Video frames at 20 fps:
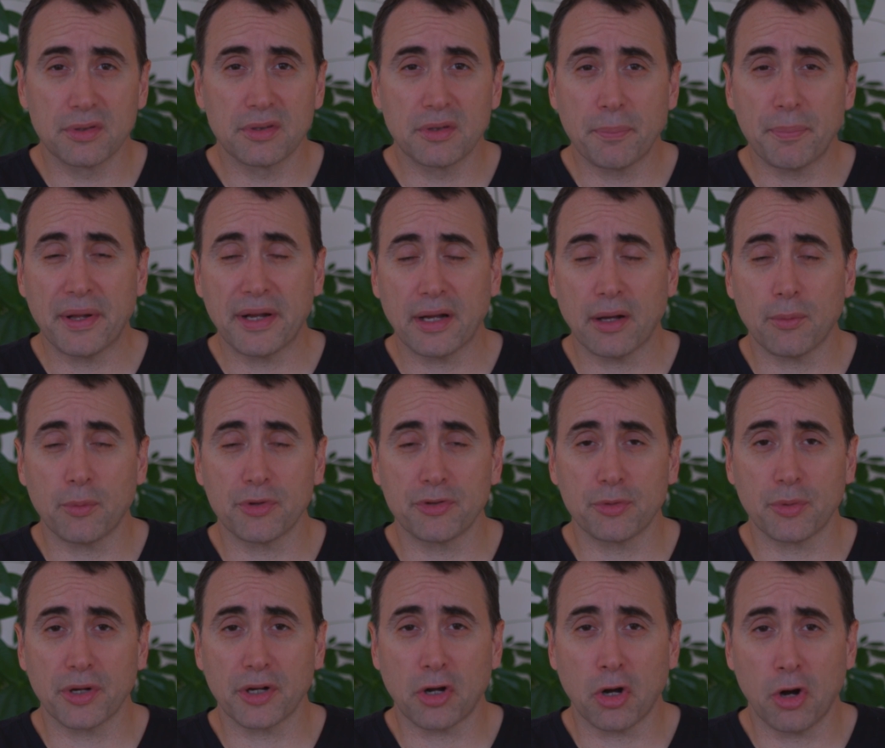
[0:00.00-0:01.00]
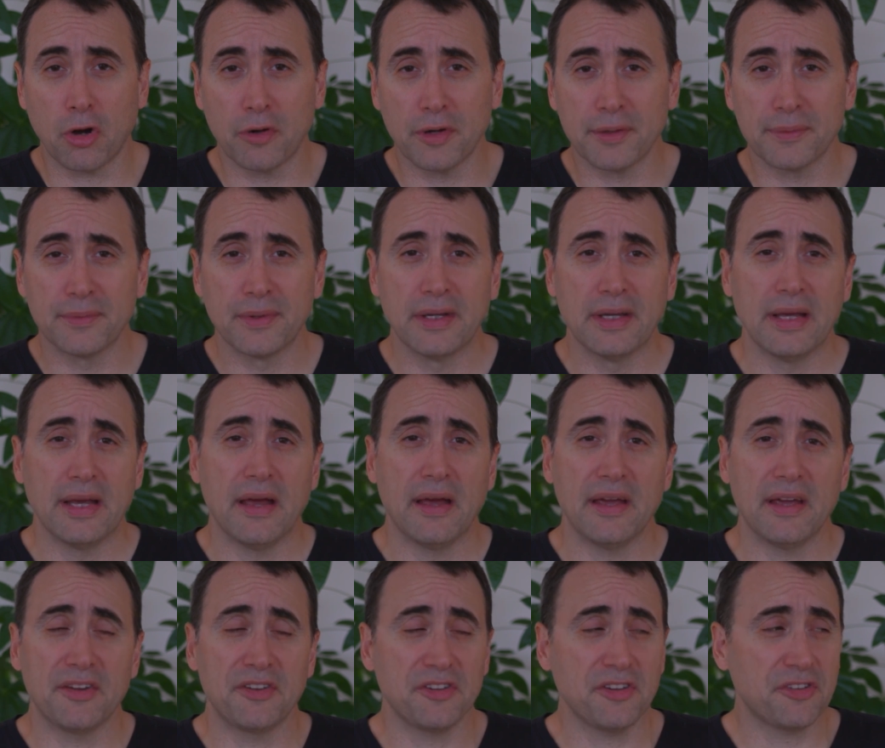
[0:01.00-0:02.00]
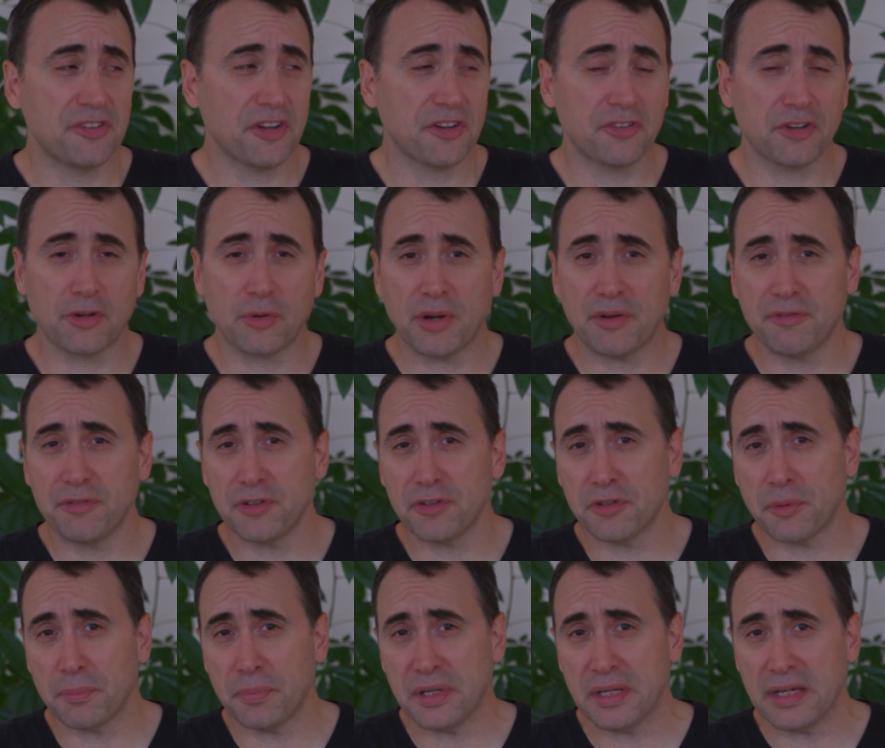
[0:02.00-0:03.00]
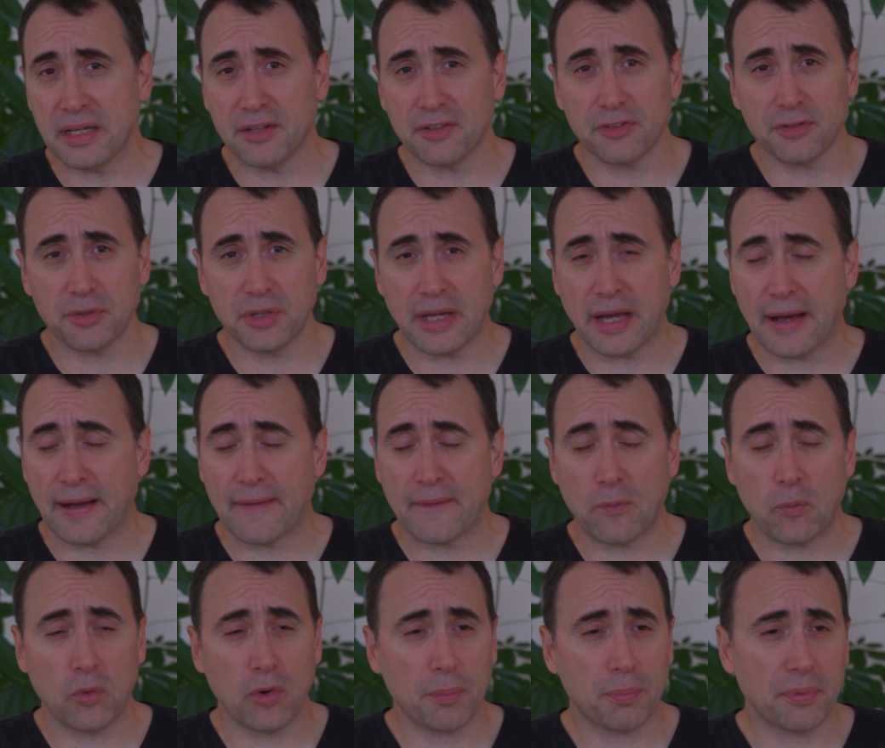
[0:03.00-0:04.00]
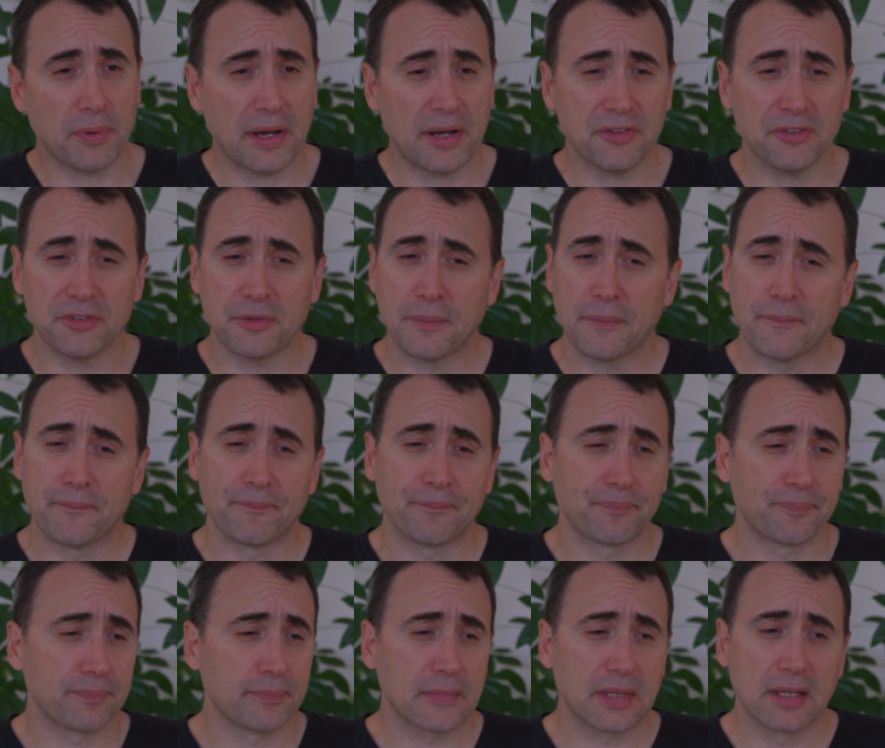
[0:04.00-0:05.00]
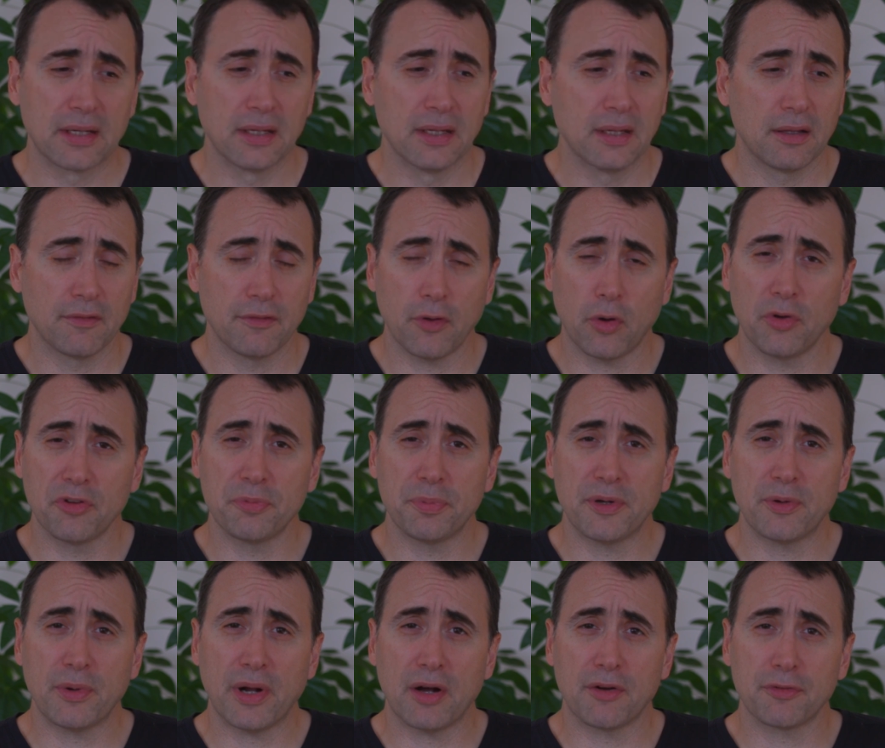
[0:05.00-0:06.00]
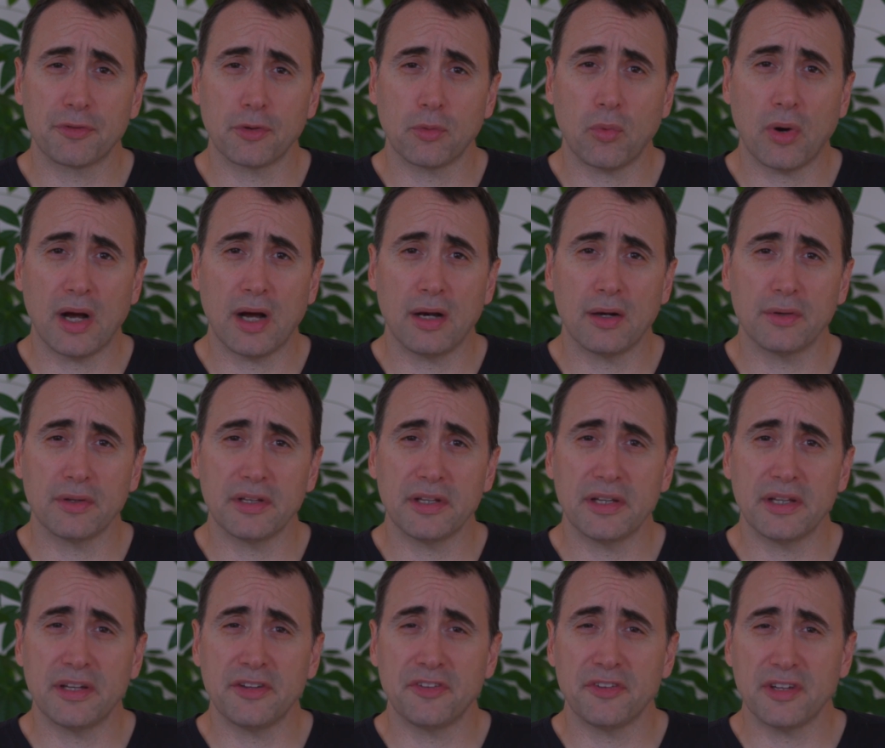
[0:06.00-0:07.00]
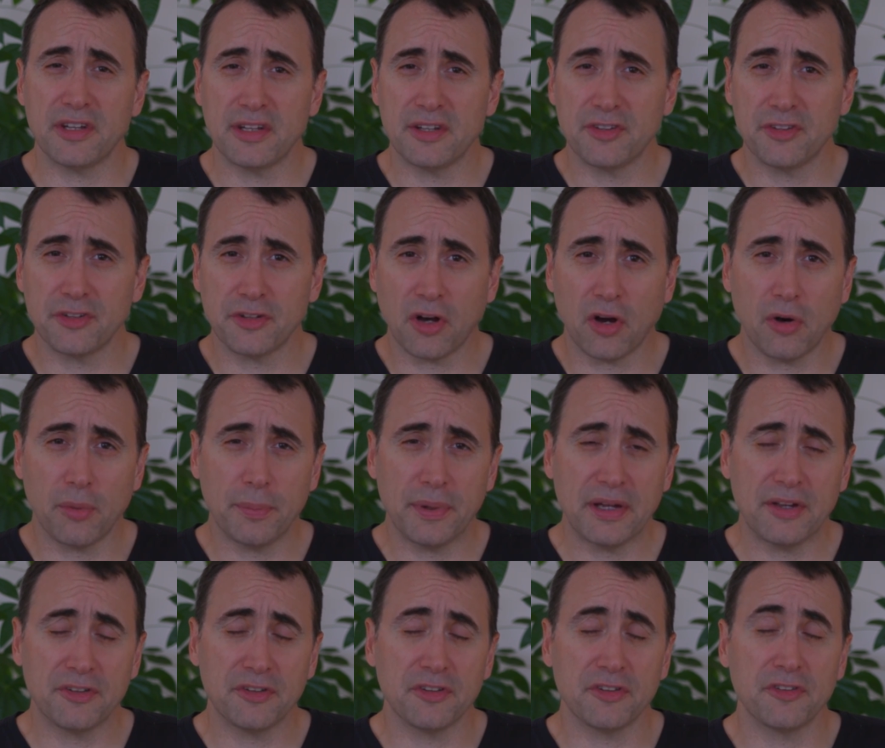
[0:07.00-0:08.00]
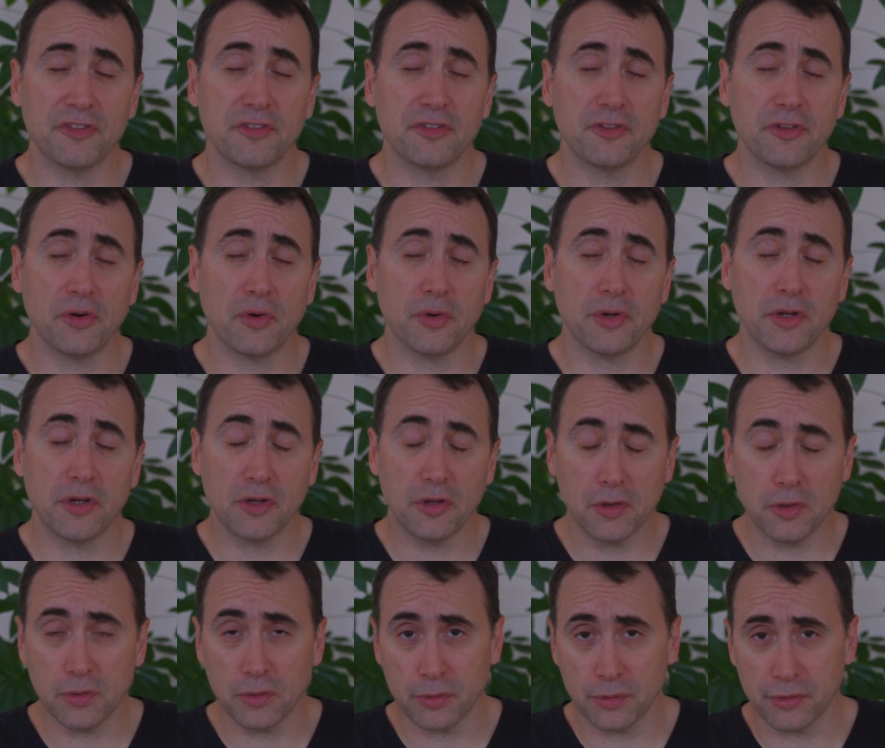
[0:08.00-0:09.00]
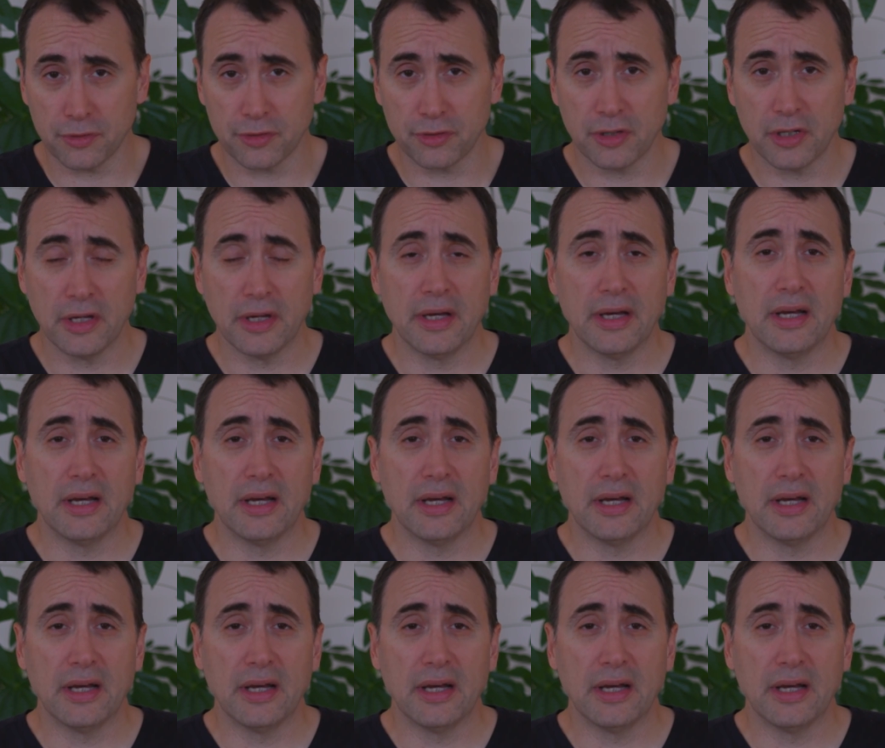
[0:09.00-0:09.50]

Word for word: depending on what you want to call it. It's just such a great field to be in. So, yeah, WordPress, though it's been around for a while, its install base is so huge.